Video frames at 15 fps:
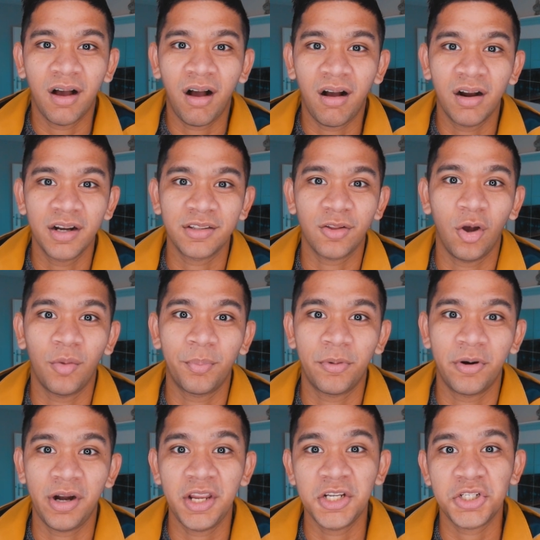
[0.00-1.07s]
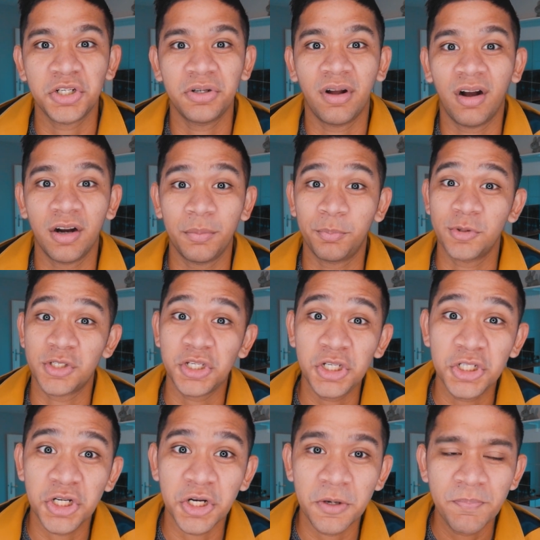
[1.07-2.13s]
a heart operation, a heart
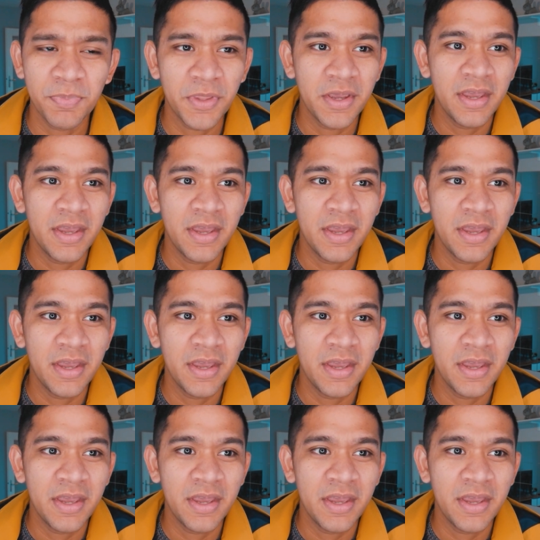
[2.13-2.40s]
procedure.